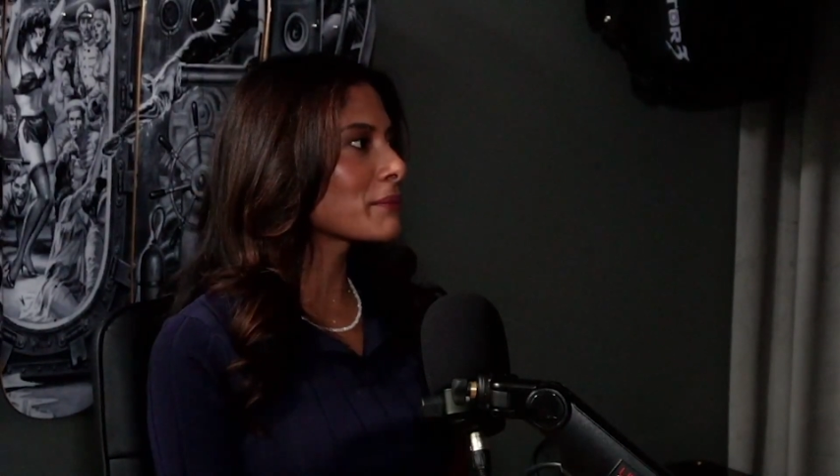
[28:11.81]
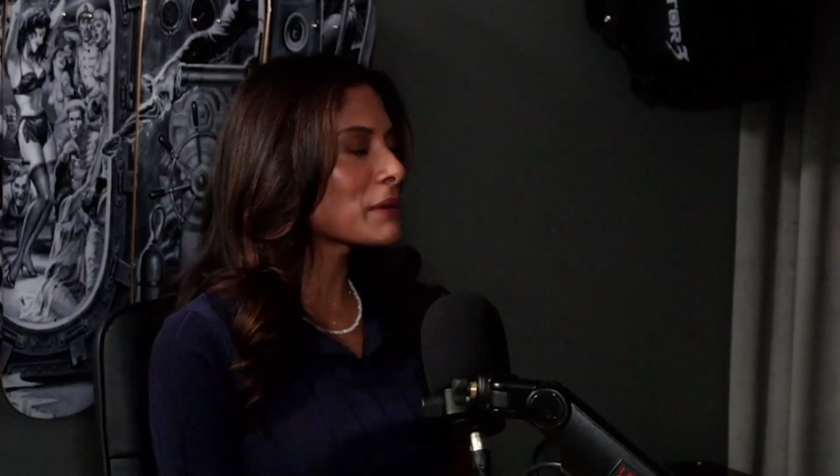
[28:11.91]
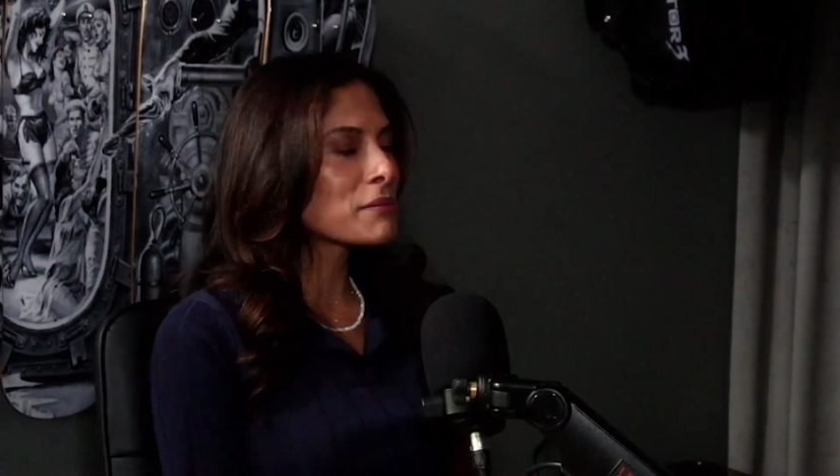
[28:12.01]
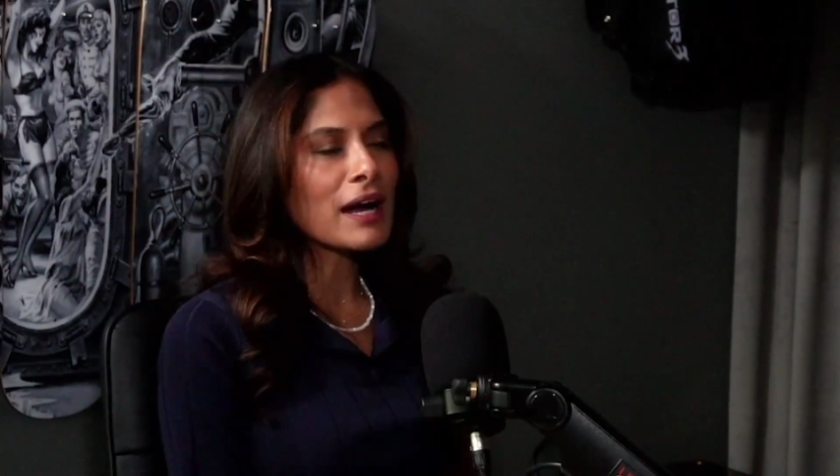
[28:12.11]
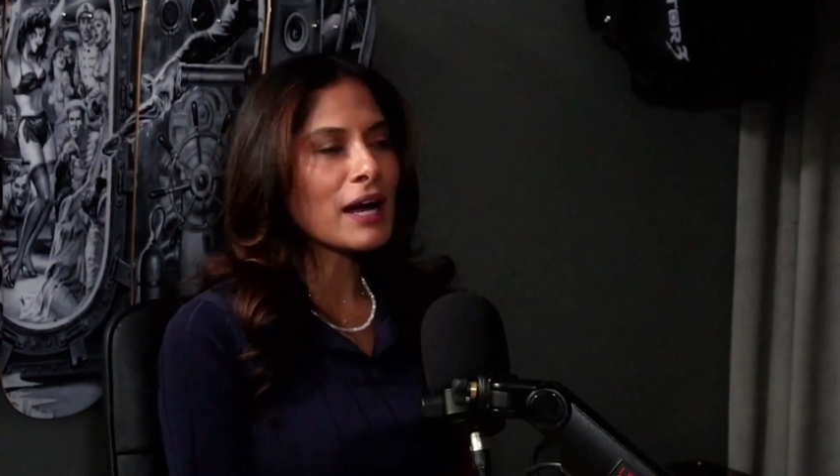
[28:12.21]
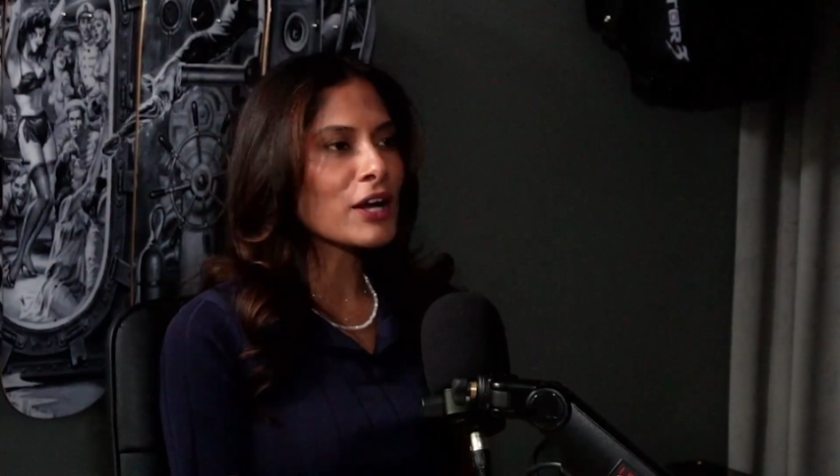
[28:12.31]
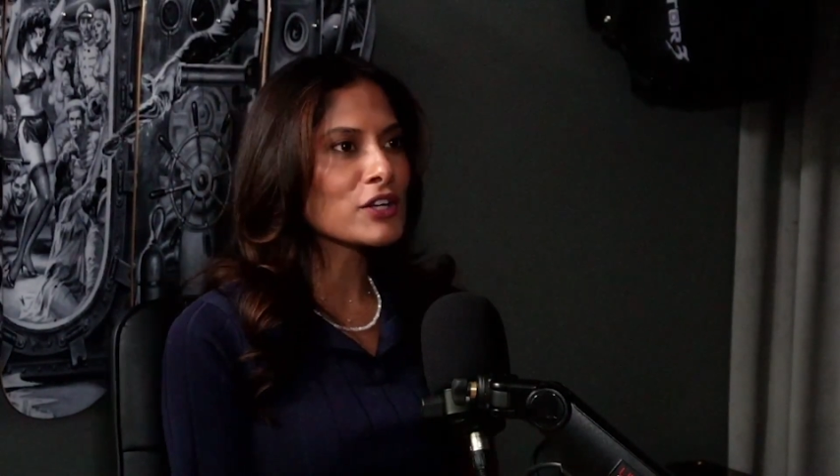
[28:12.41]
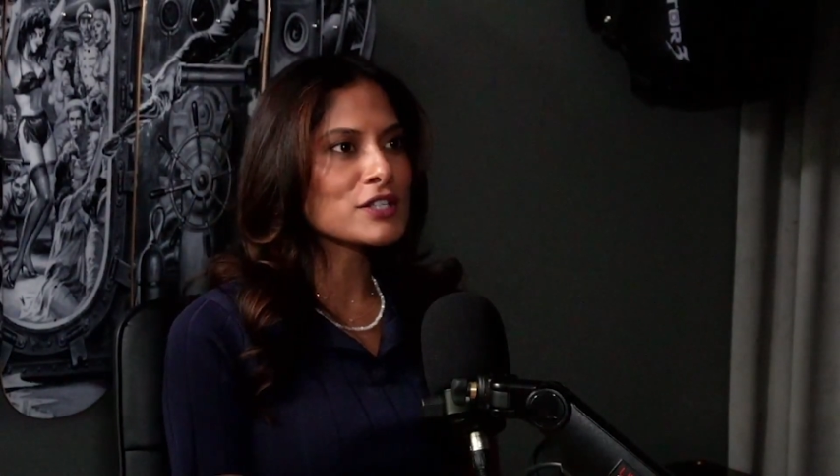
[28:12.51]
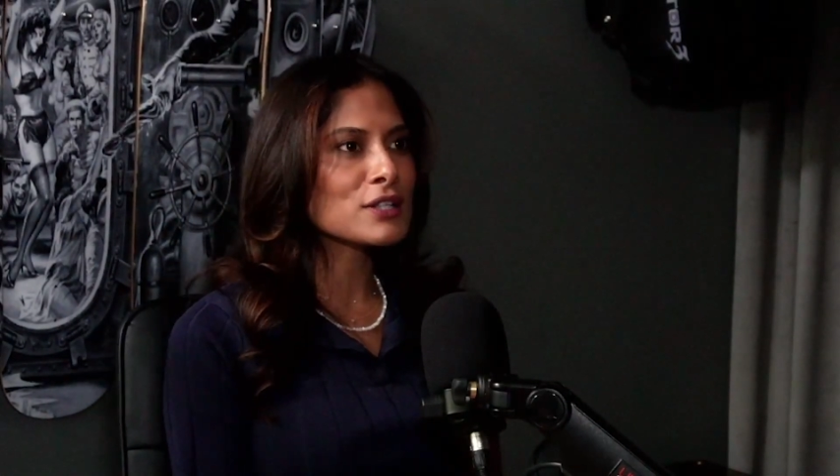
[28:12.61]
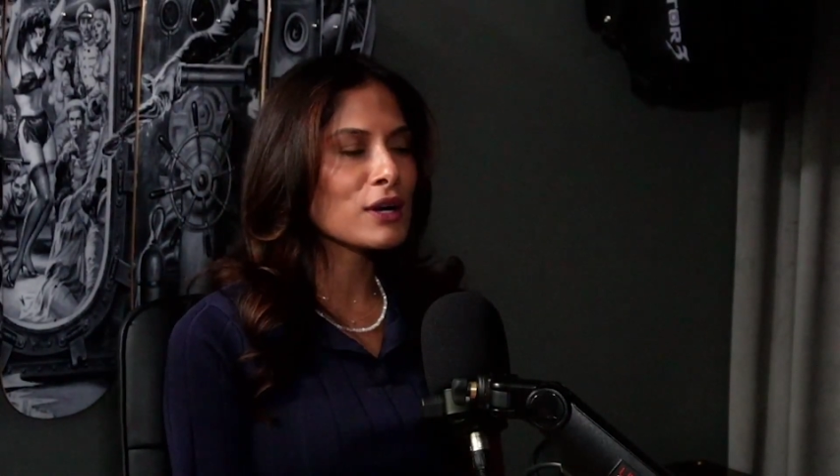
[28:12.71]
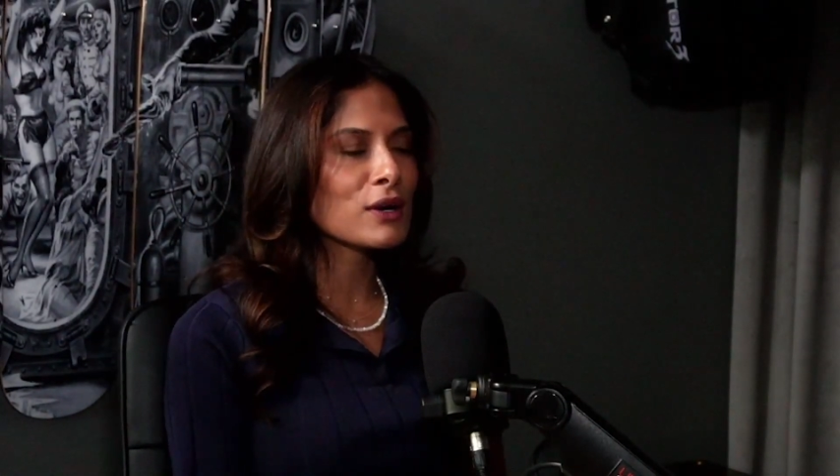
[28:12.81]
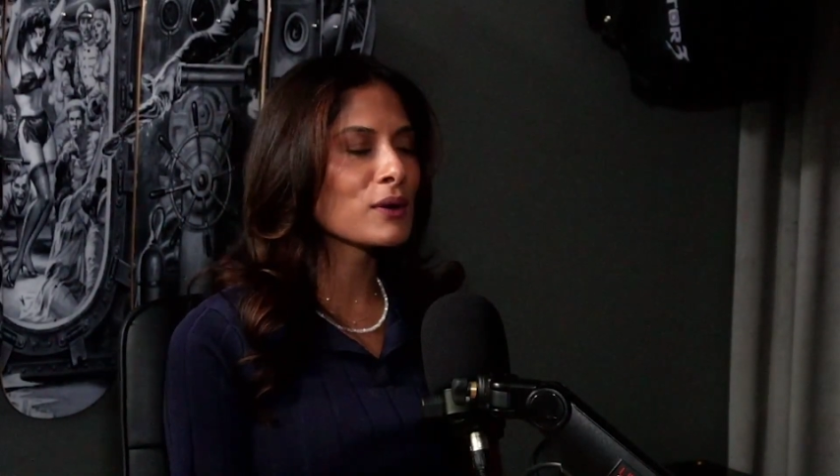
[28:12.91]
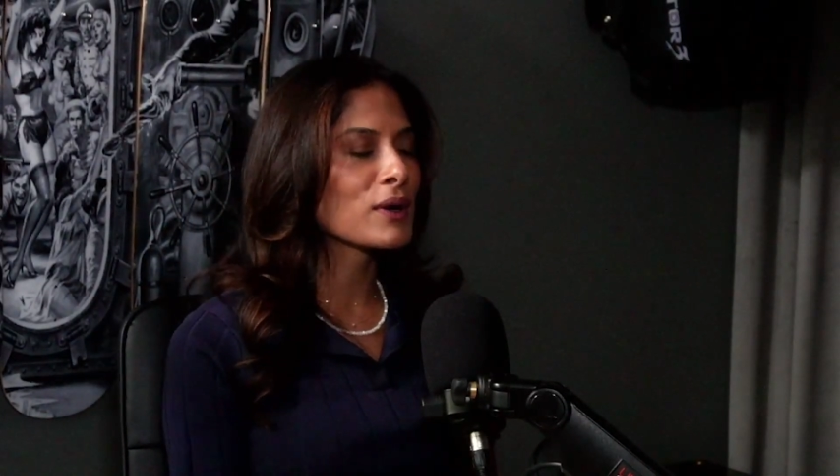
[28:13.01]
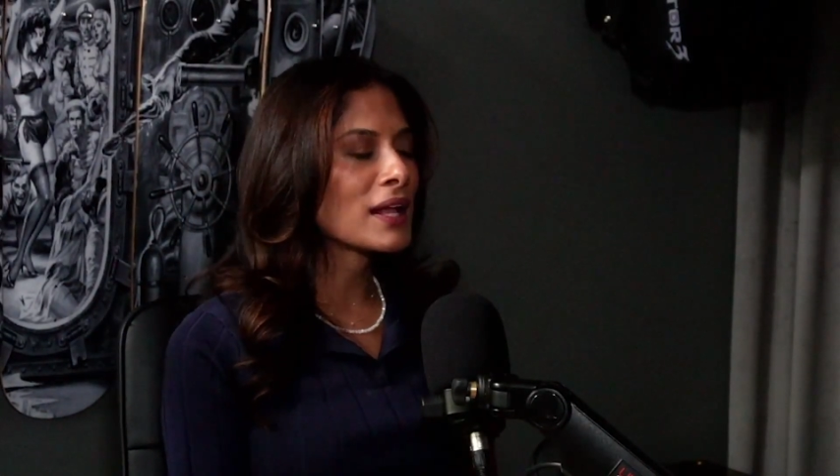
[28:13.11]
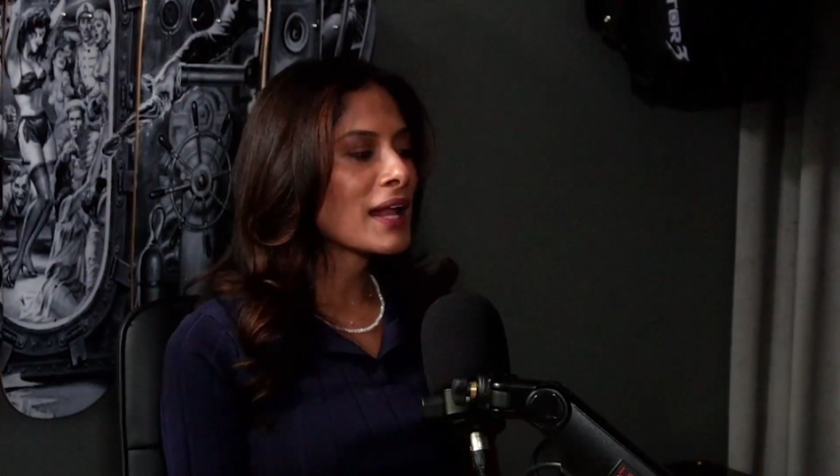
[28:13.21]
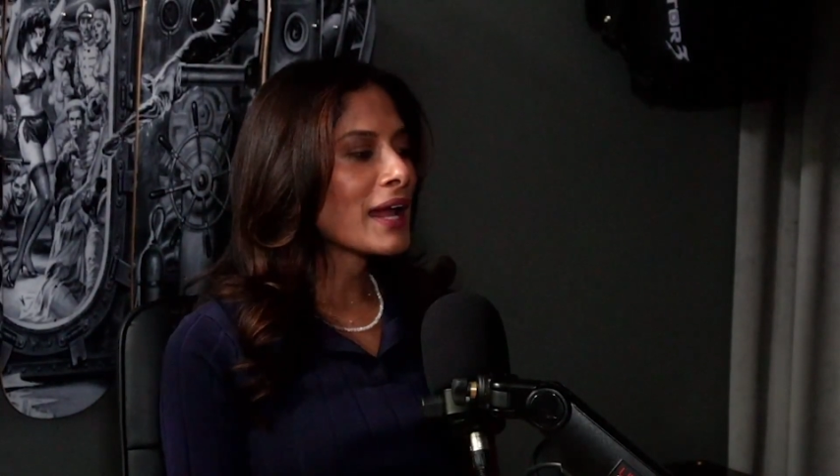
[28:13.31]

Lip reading: Maybe my iron is low.